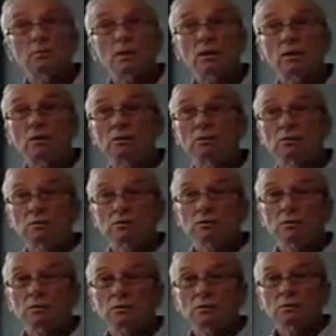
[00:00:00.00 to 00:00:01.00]
better.
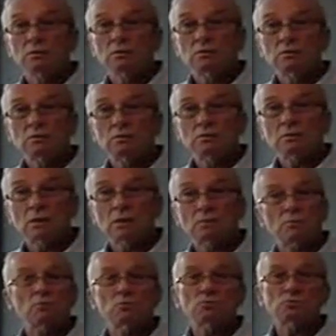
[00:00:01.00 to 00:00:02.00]
Okay,
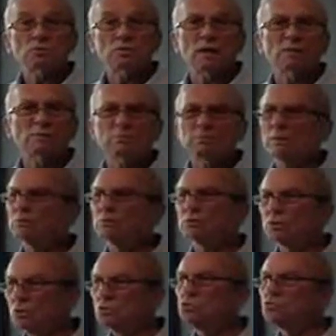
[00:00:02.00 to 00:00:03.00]
but most, how many people
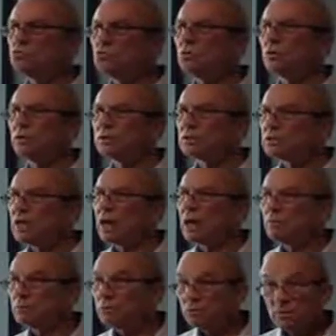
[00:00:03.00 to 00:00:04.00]
do you know who really
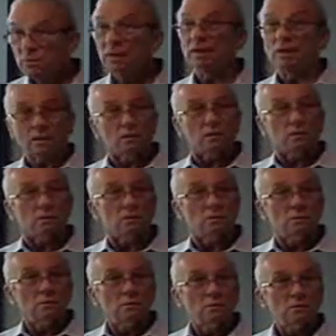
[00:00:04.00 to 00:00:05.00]
stop and think,
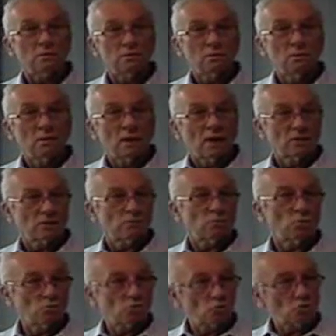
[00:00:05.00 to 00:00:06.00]
as
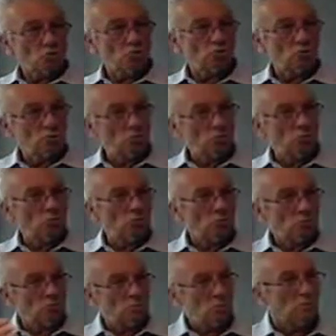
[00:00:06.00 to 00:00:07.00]
opposed to just do and
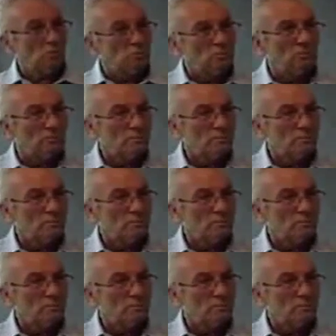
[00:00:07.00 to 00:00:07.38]
do and do?